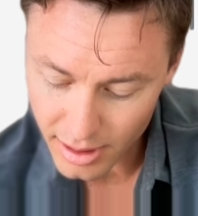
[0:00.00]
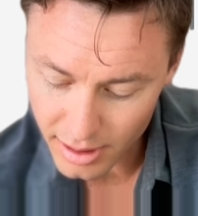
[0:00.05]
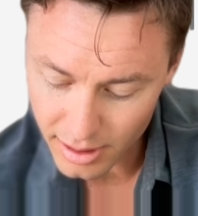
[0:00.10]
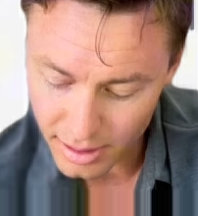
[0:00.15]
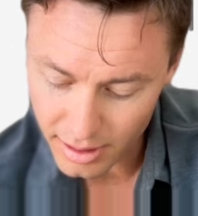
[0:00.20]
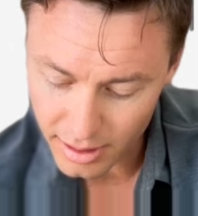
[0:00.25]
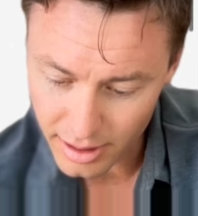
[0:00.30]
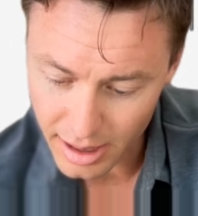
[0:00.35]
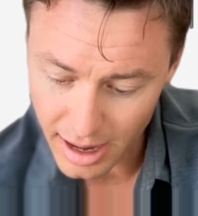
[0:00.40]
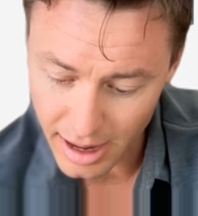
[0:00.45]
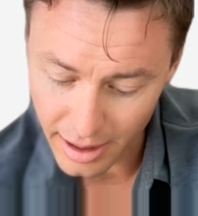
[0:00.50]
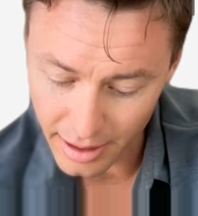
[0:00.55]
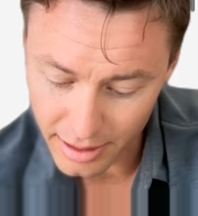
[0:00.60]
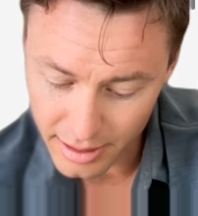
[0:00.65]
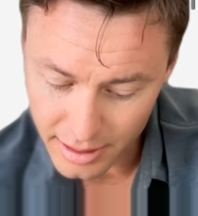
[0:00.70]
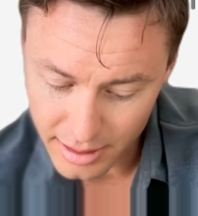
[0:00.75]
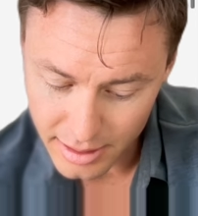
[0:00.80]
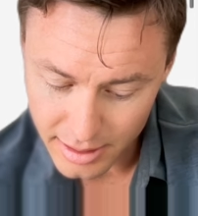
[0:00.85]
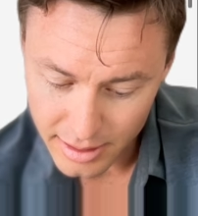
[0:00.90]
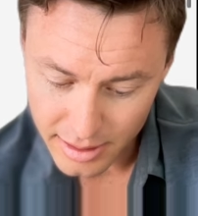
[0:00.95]
All right,
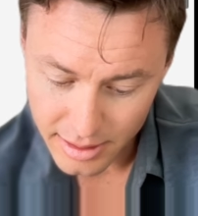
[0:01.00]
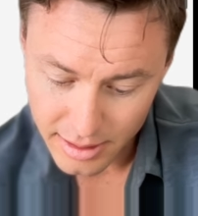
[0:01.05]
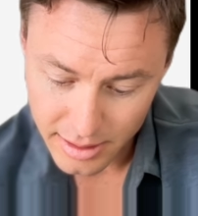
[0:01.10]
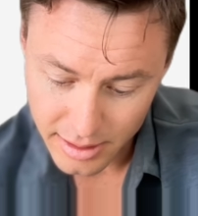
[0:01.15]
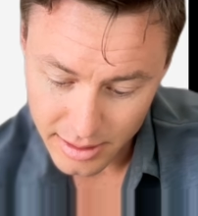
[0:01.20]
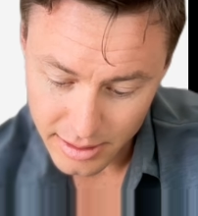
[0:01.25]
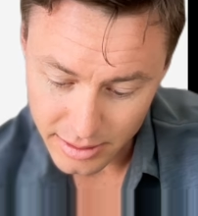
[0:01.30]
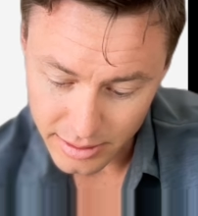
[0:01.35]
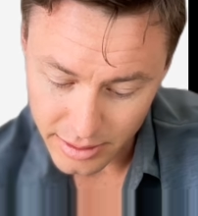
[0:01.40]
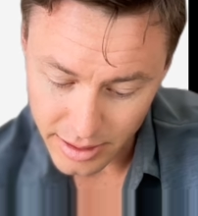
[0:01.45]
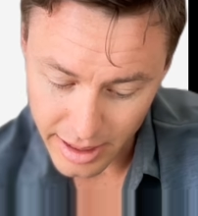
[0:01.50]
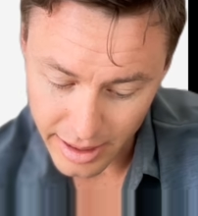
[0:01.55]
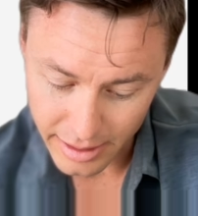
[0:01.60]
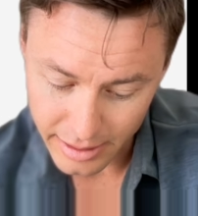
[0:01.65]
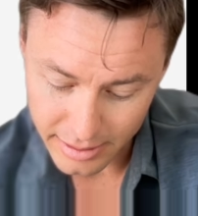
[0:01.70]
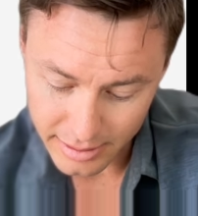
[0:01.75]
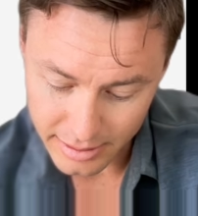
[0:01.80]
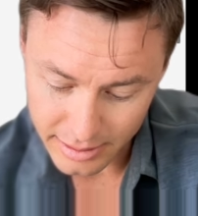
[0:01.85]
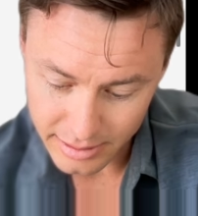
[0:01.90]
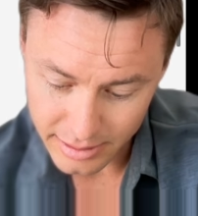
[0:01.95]
great.
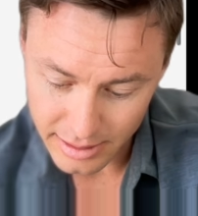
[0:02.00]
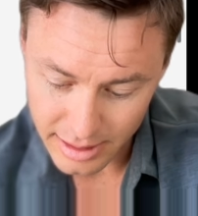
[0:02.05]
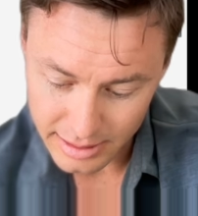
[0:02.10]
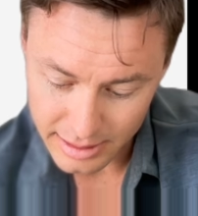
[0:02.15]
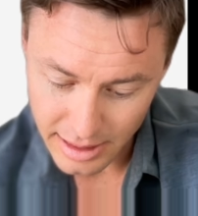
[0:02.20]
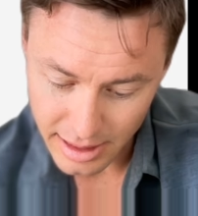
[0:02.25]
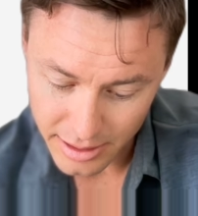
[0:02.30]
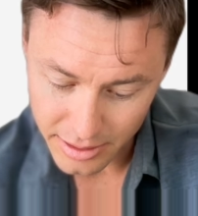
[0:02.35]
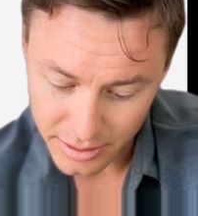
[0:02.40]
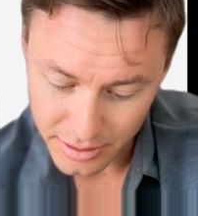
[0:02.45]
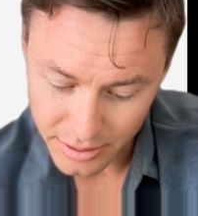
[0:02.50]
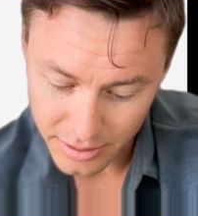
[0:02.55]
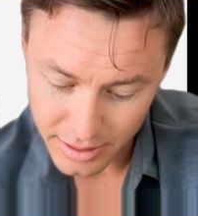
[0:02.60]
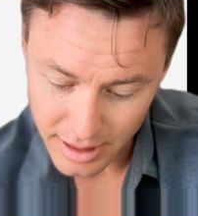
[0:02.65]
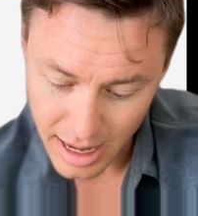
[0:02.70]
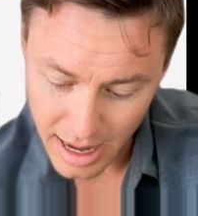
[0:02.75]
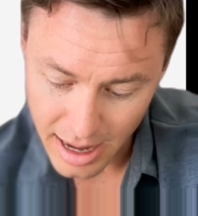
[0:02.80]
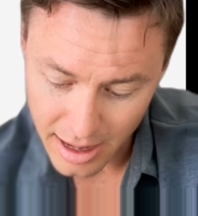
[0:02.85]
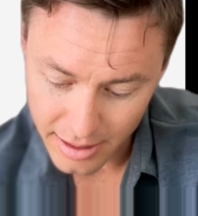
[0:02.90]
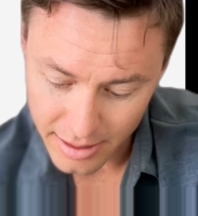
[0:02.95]
So that's how you do
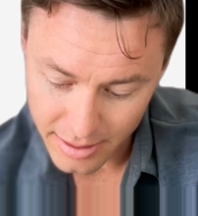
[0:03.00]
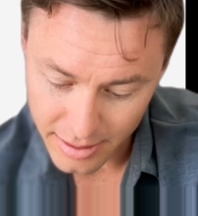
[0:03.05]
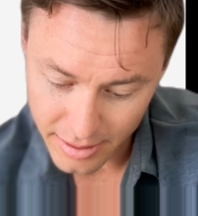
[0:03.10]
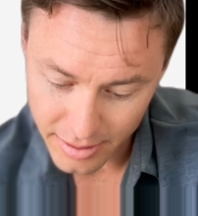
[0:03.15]
that,